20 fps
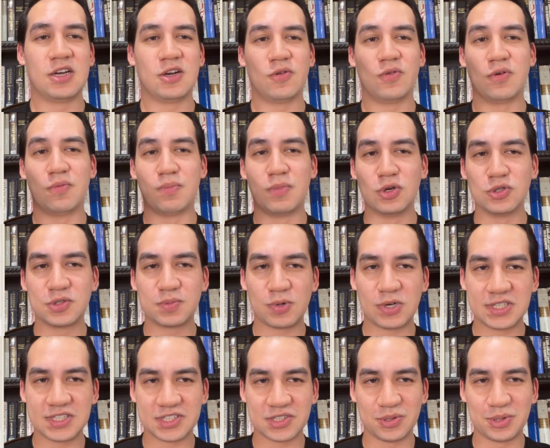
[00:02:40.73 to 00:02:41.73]
what most
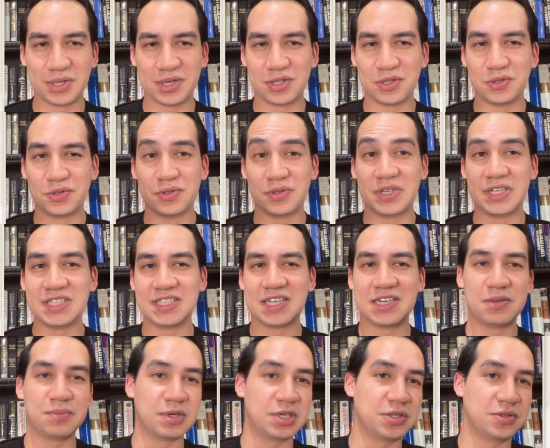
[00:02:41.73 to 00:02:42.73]
brands don't include is
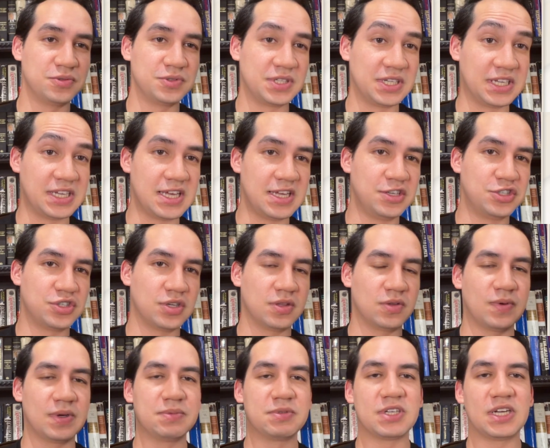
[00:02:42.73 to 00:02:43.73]
anybody who's engaged on the
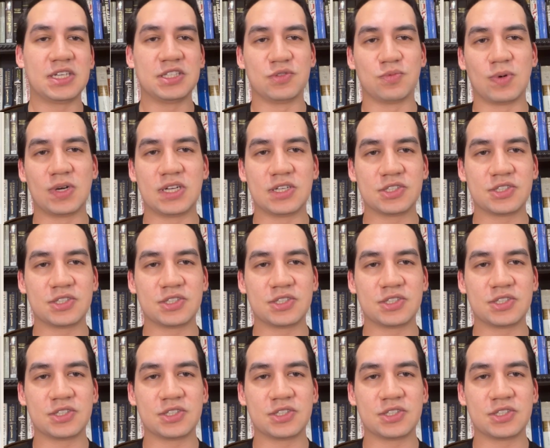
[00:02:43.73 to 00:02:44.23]
website as well.